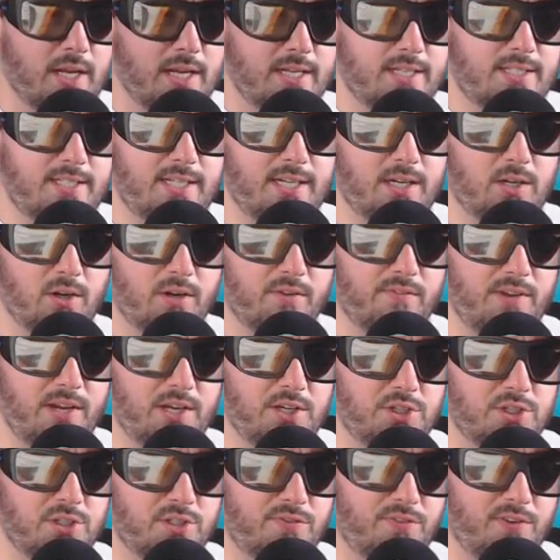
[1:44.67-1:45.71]
Secret
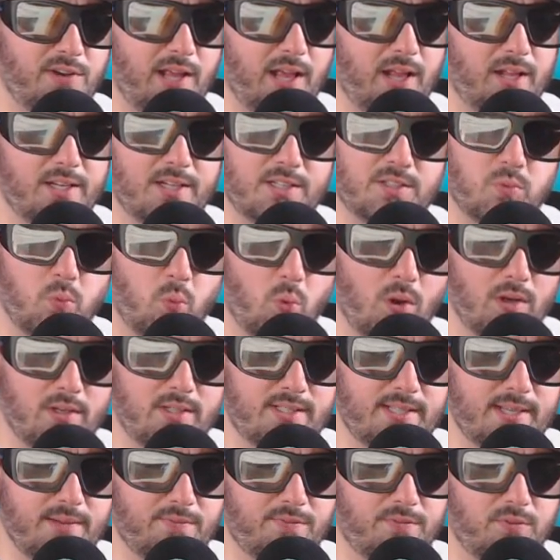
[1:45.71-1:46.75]
Invasion's finale is one
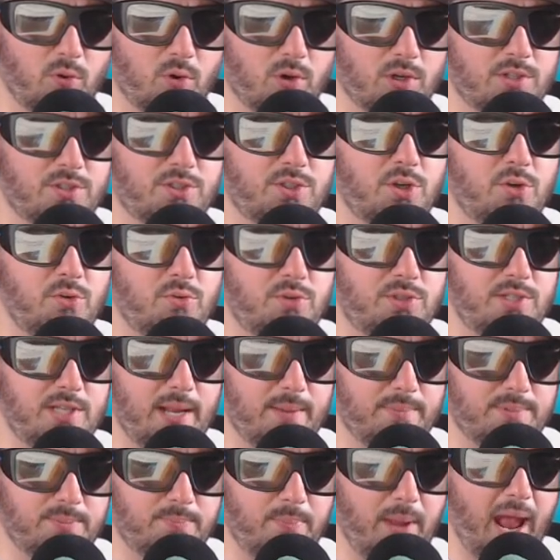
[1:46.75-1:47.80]
step forward, two
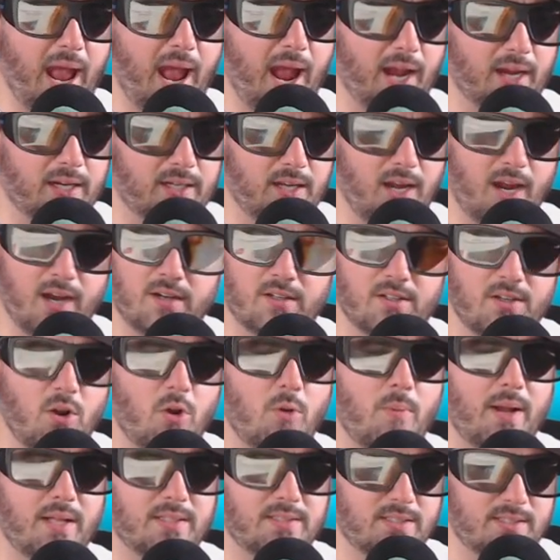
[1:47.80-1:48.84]
steps back. I don't know
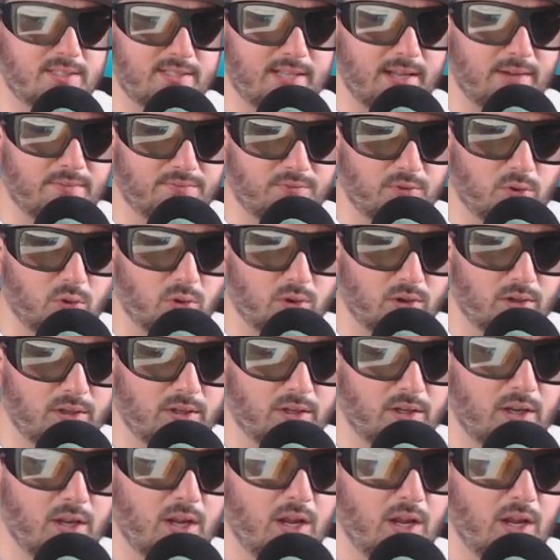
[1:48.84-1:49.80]
about the step forward.